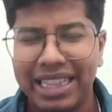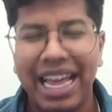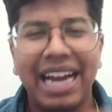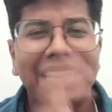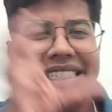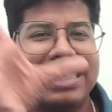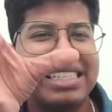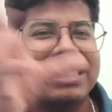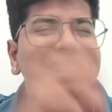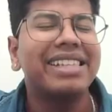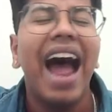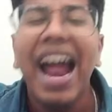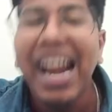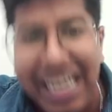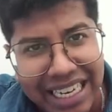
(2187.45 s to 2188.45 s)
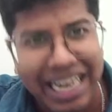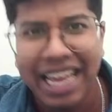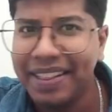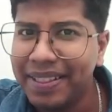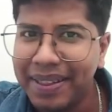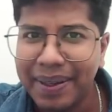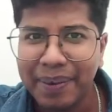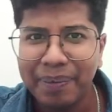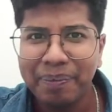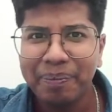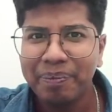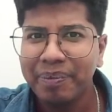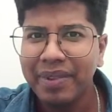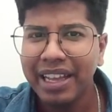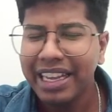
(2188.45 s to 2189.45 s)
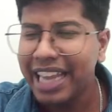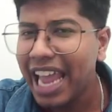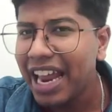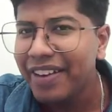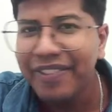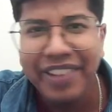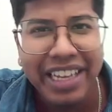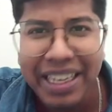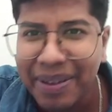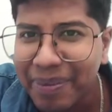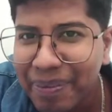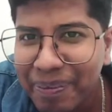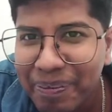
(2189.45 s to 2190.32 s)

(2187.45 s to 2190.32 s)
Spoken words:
That is the side length. Can we?